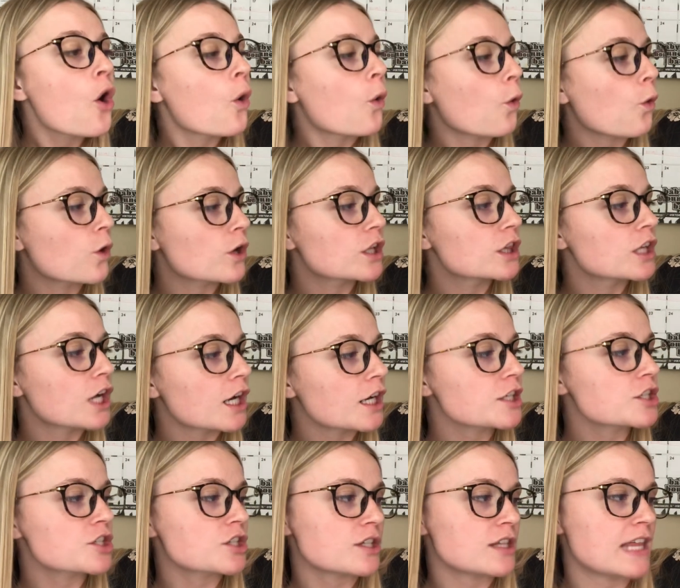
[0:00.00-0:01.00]
or
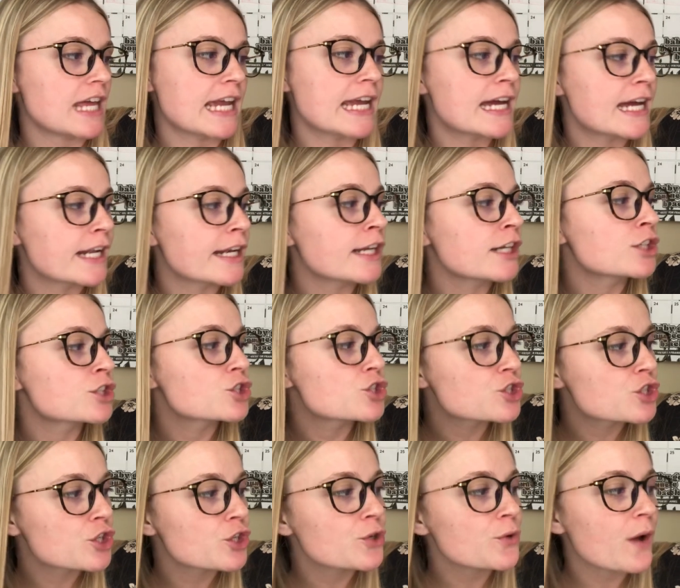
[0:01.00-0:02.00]
larger than
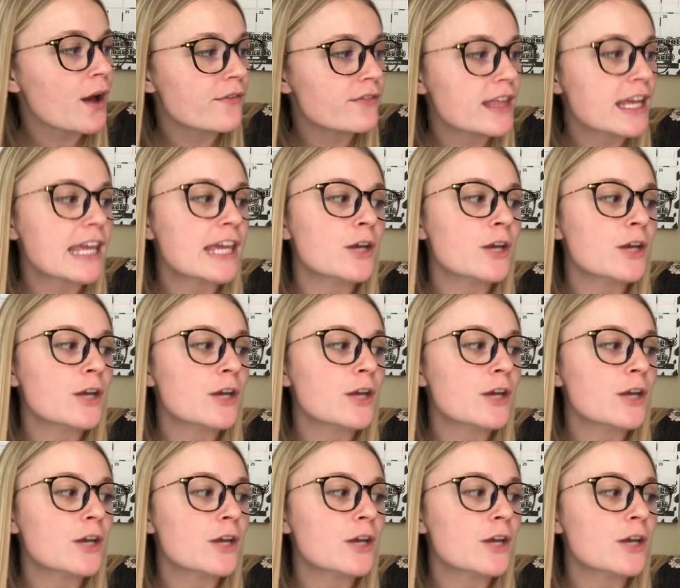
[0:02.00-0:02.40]
2 of the